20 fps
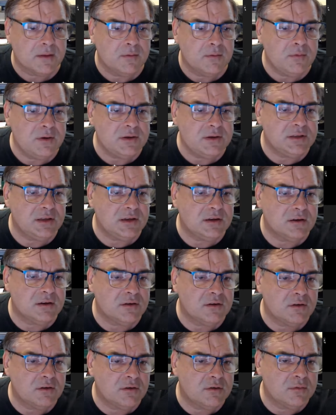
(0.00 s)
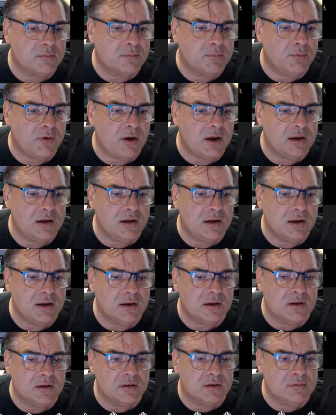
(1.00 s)
Where's the
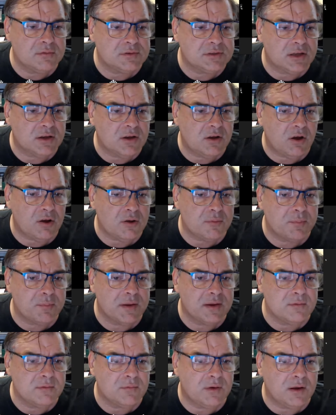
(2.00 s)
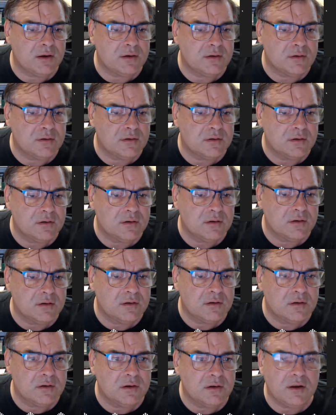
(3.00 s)
Breitling? It was the cockpit one.
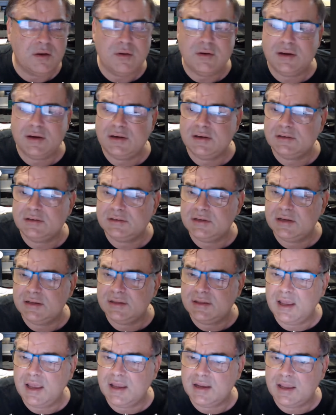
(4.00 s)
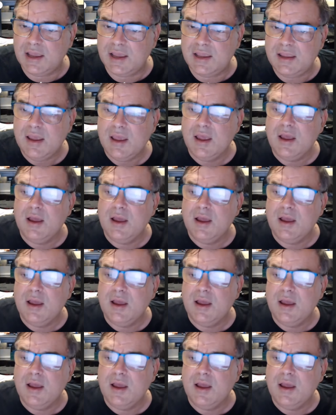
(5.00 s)
No, I didn't see that. Okay.